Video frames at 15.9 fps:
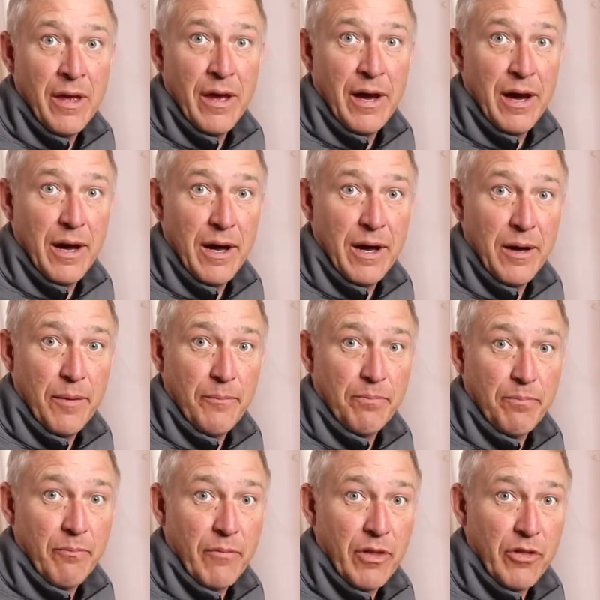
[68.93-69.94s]

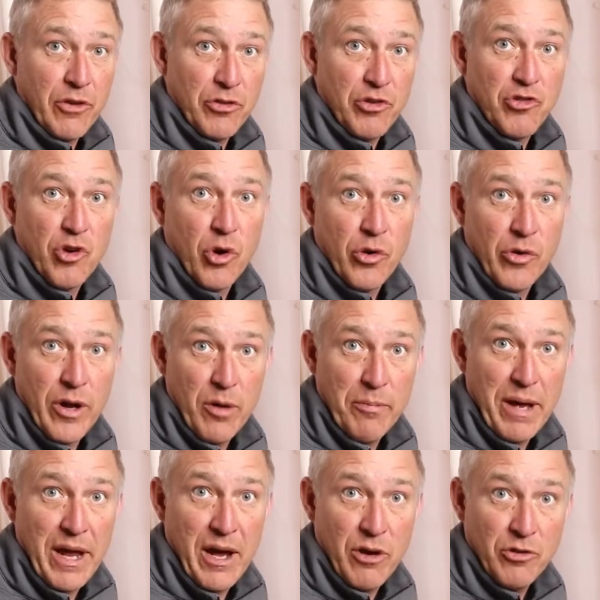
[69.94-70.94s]
There's a joke around
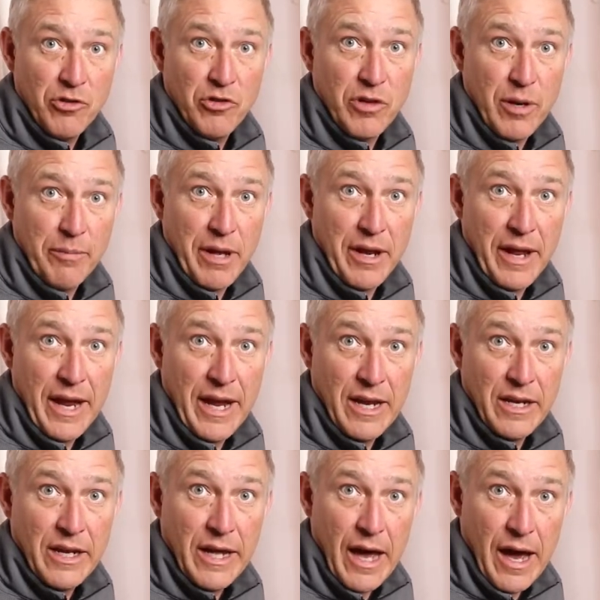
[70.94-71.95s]
my house that I'm not a
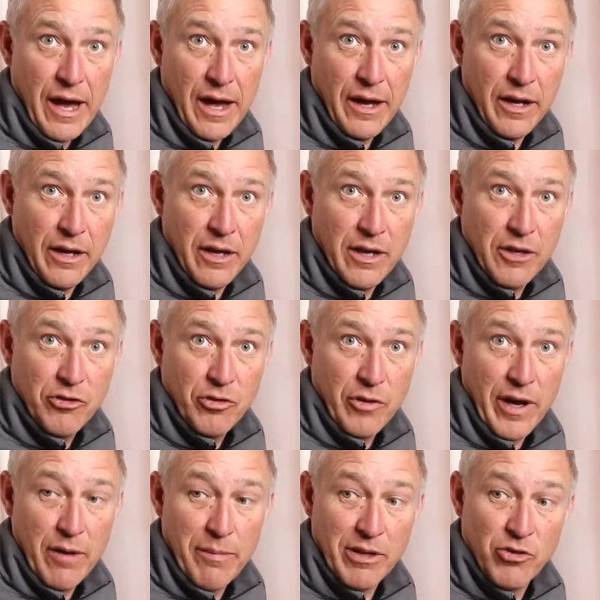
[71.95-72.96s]
handy guy, so
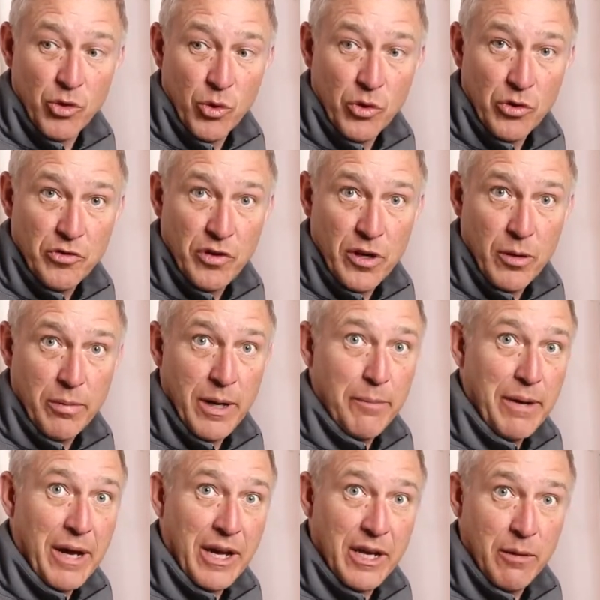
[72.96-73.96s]
I have my tools here, but
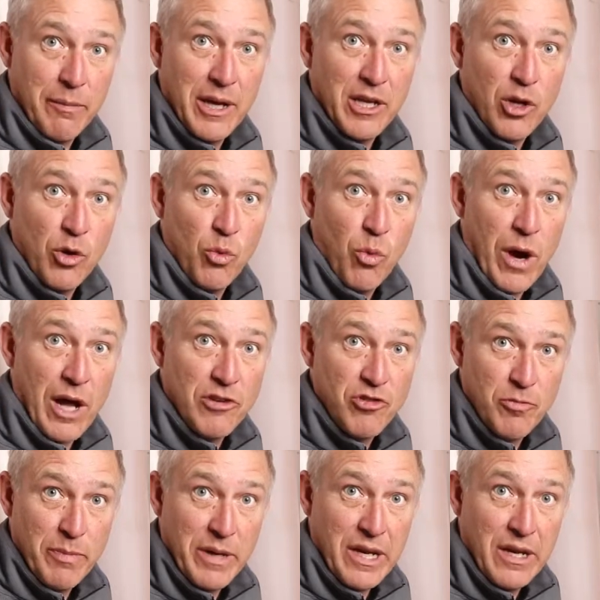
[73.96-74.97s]
I'm not going to make you
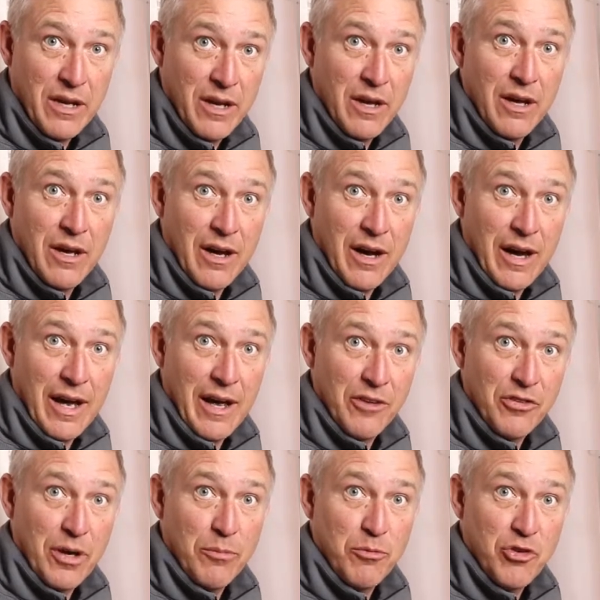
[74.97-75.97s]
watch me
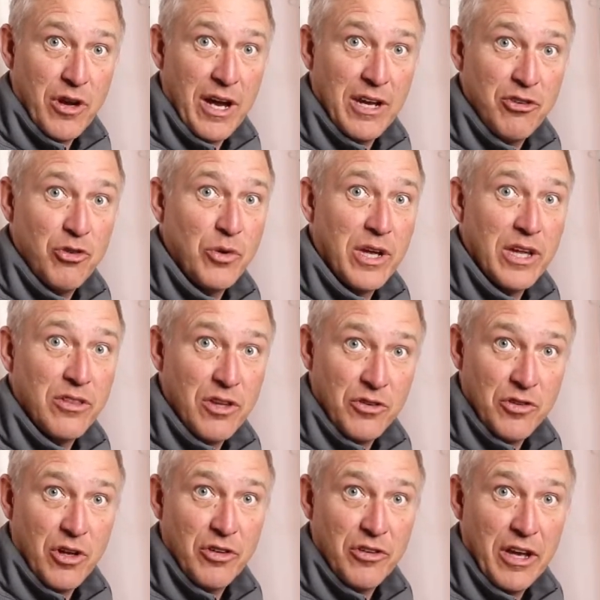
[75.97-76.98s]
as I'm trying to get
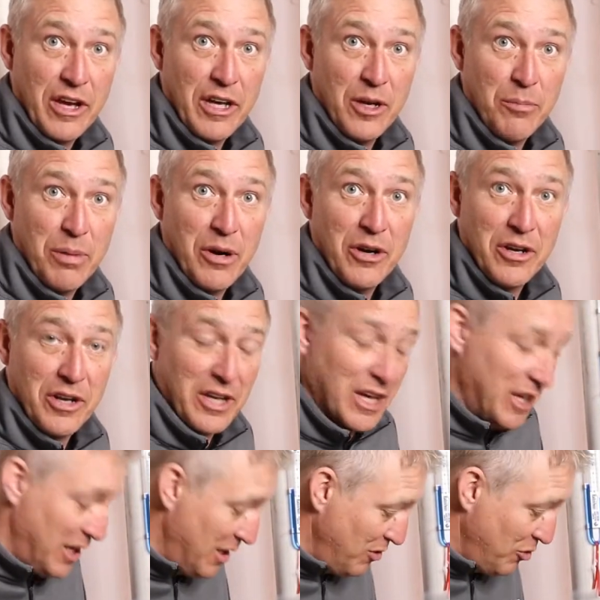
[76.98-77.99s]
this all taken apart and
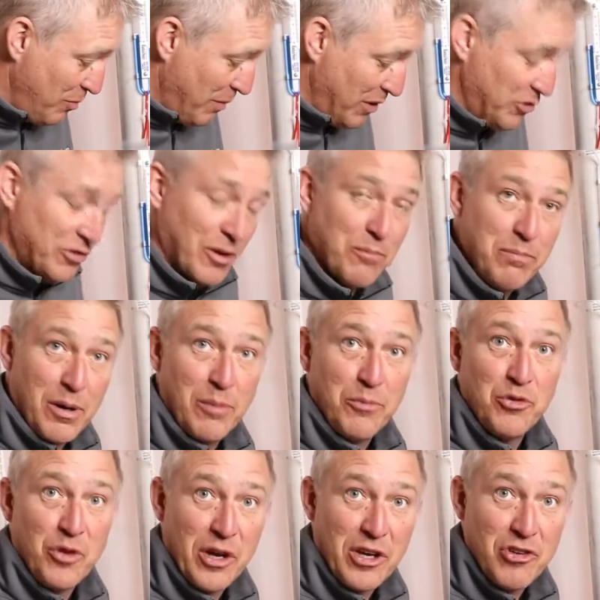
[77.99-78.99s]
get into my sump
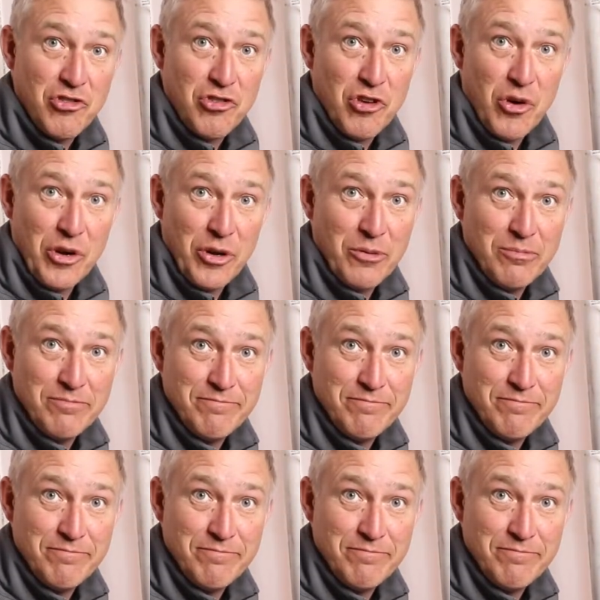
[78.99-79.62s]
pump so I can show you.